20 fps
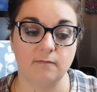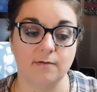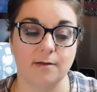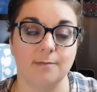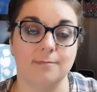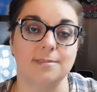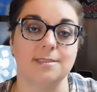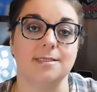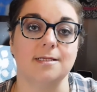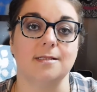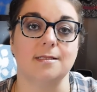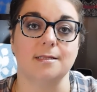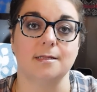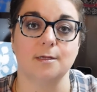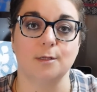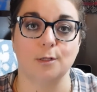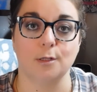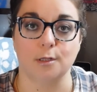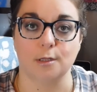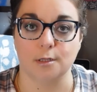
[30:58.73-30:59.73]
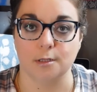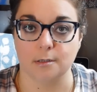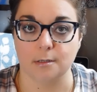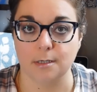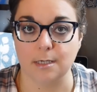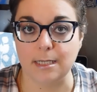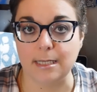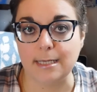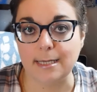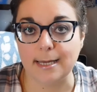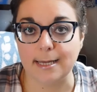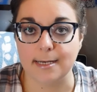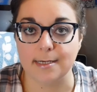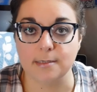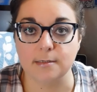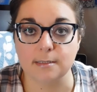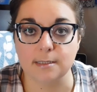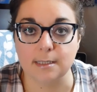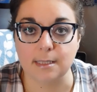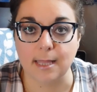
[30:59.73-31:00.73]
I'm still learning how to
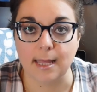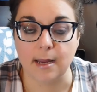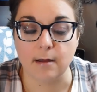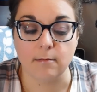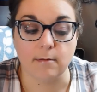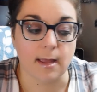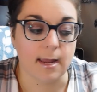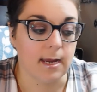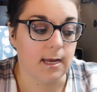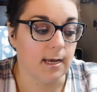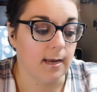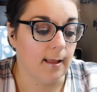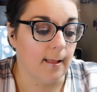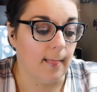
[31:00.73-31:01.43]
do the light right.